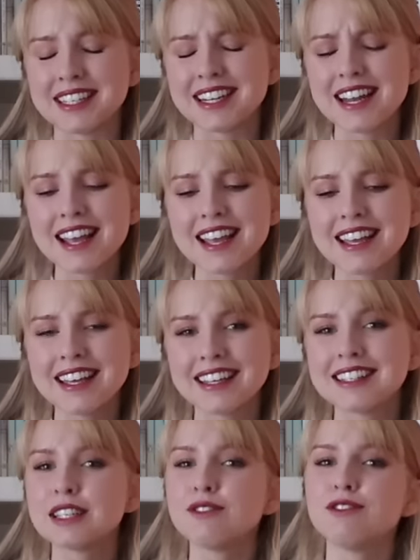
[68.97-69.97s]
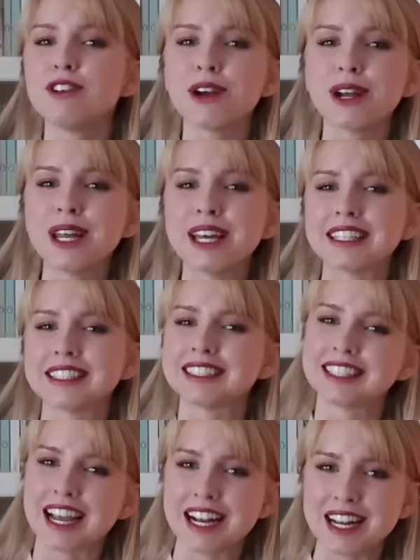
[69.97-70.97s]
Today is a very
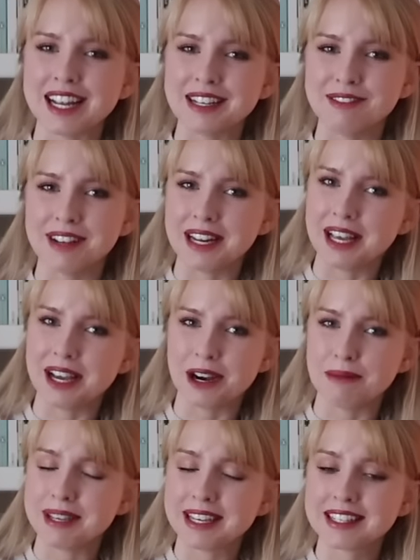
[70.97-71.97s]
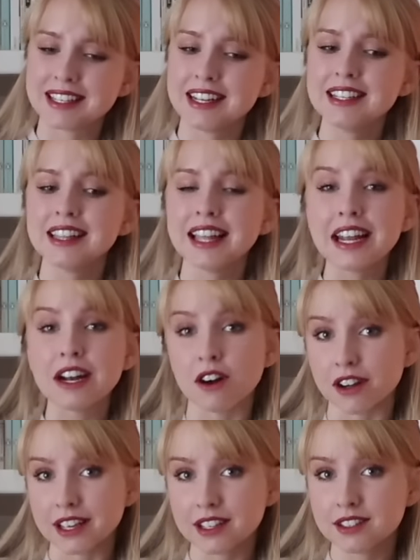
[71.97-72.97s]
exciting video because it is late
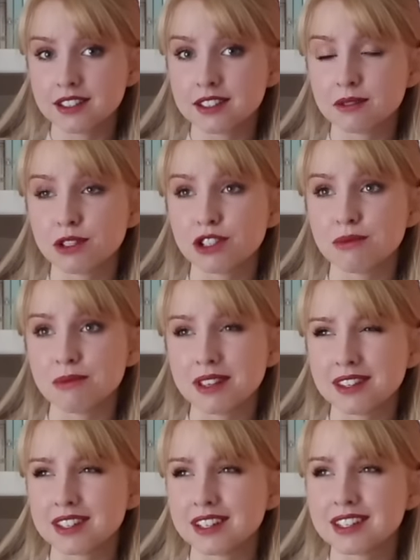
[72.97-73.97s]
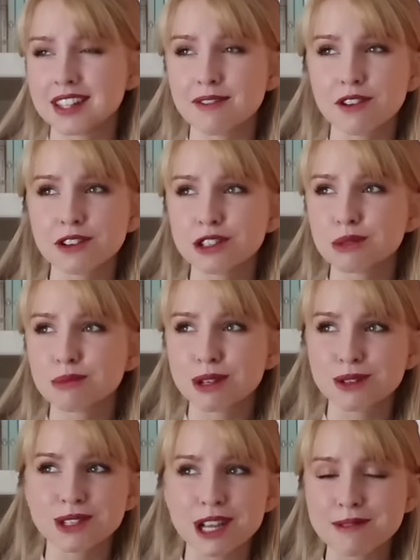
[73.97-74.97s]
August, which means it is that very
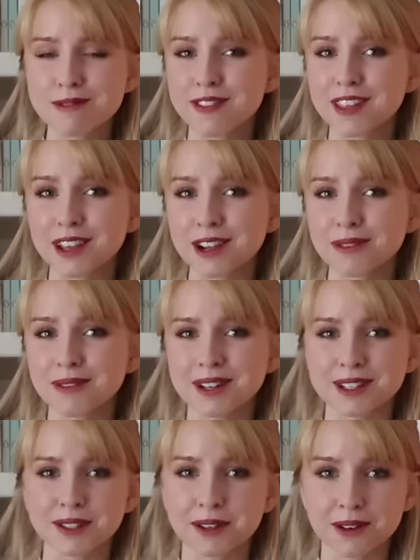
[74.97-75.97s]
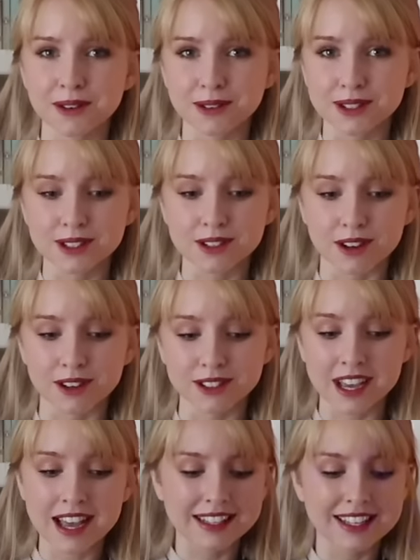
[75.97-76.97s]
special time of the year when us girls start
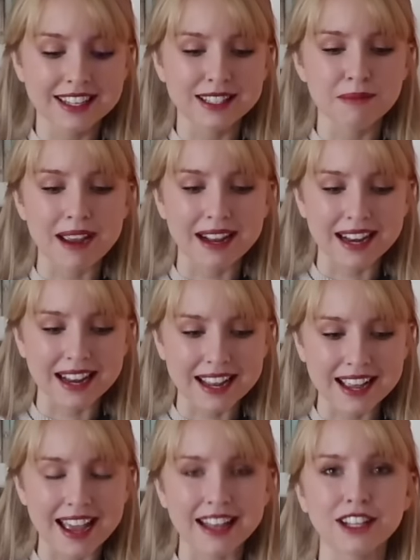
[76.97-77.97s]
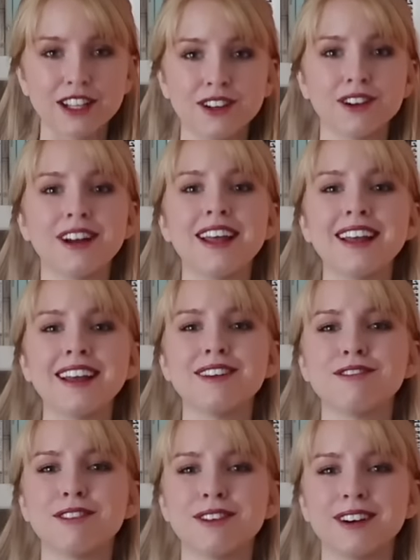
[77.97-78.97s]
anticipating and yearning
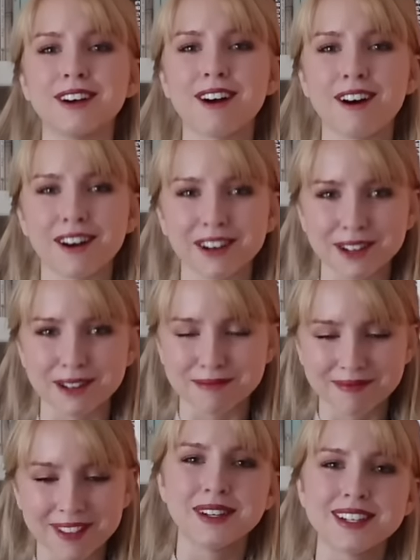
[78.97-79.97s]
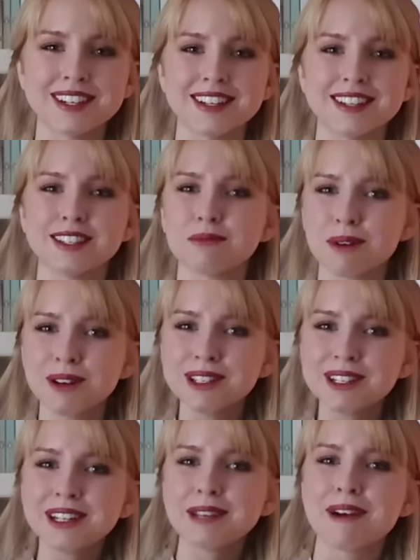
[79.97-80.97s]
for autumn, which is
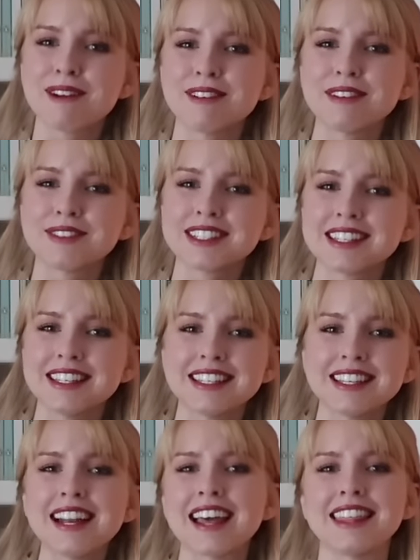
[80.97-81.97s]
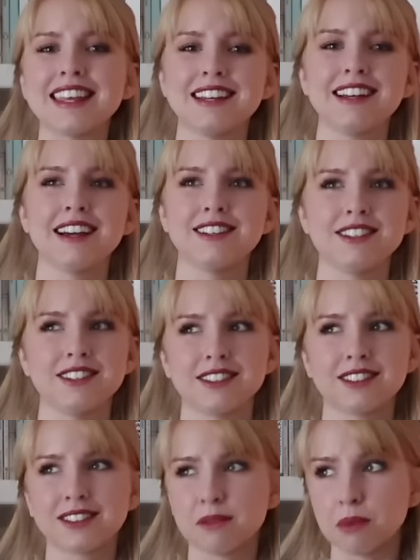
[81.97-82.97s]
personally my favorite season. I think I
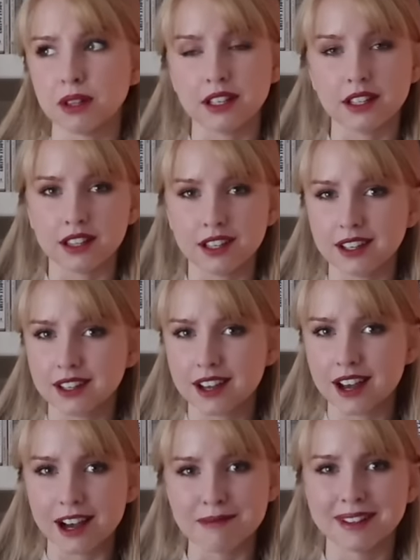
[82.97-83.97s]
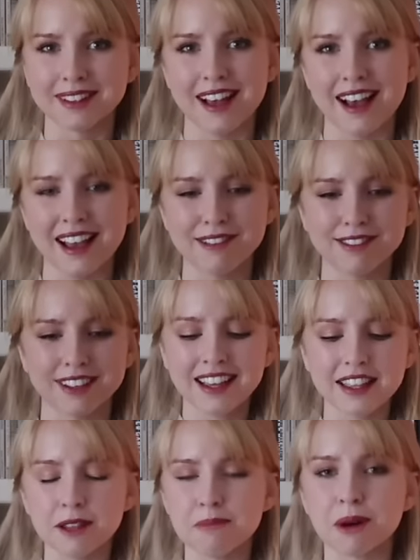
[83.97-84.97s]
just completely come alive
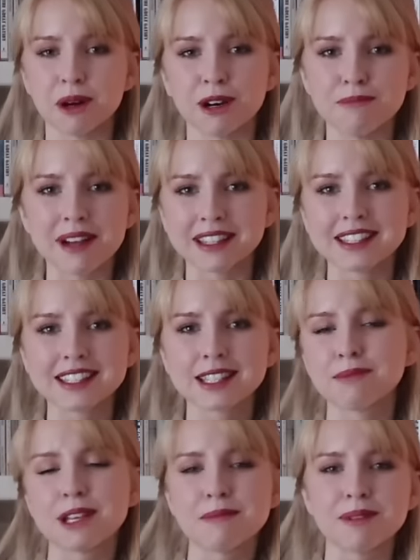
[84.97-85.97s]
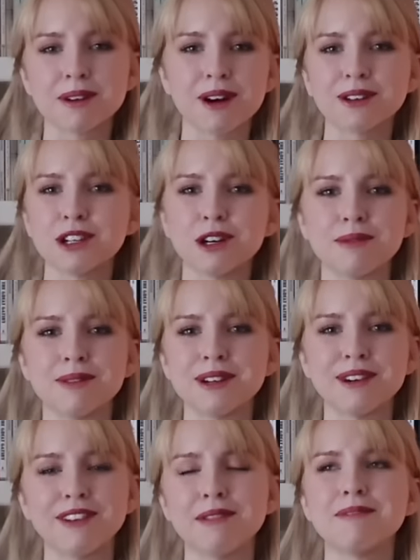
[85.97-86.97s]
in the burr months, September, October,
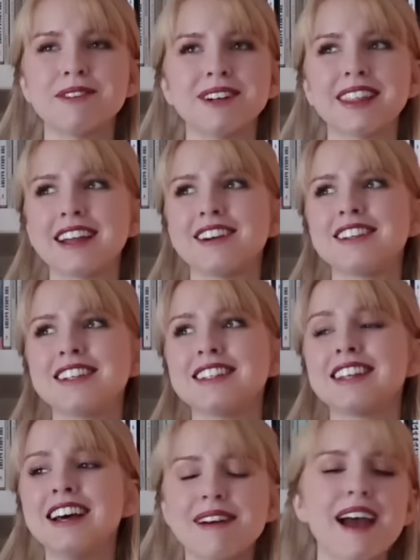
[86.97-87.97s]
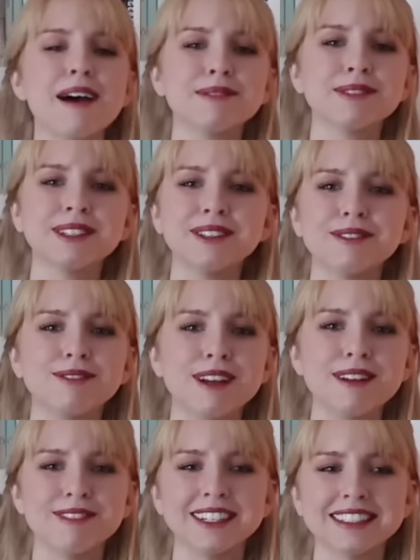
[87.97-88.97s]
November. They are just my absolute
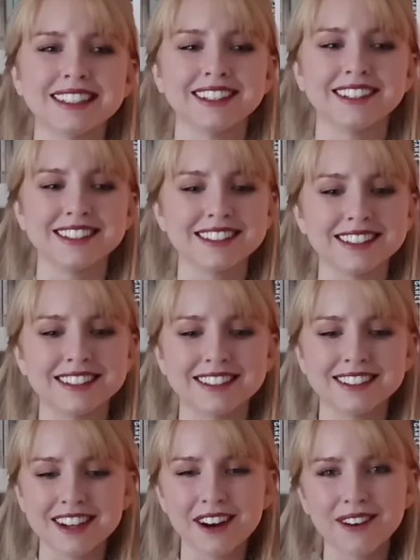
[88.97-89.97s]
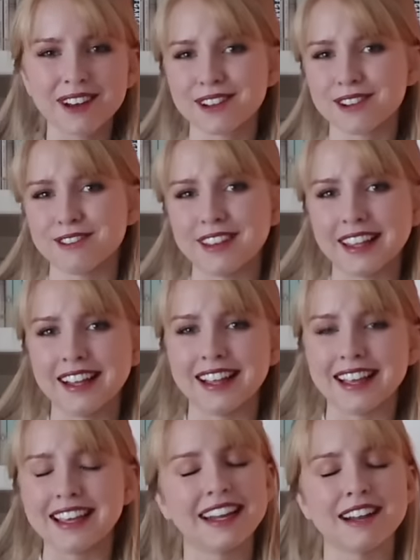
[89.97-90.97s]
favorites. There is no other feeling
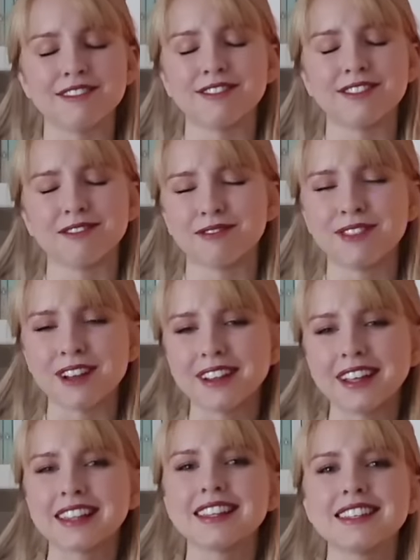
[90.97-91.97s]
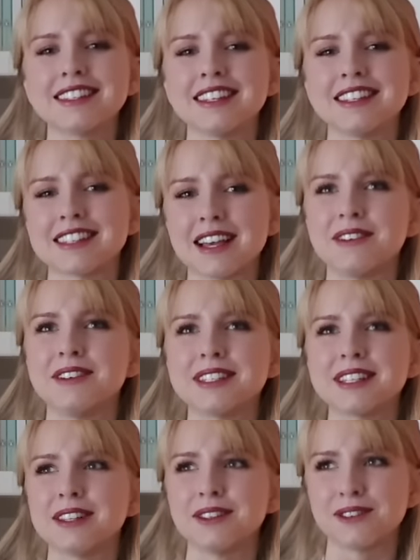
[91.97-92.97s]
like it. I've felt like this since I
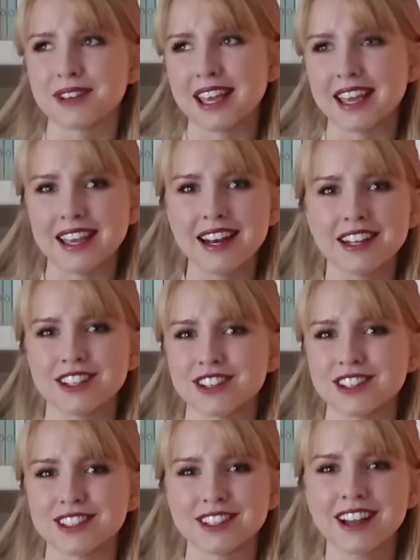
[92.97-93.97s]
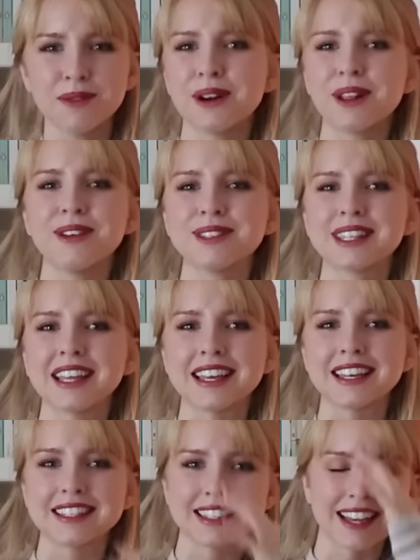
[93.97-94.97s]
was a little kid. It's just one of those
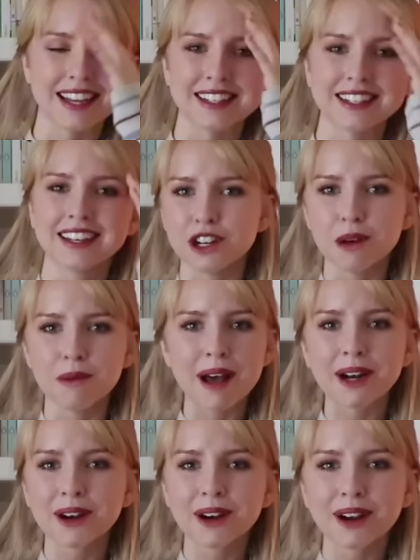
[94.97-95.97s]
things that no matter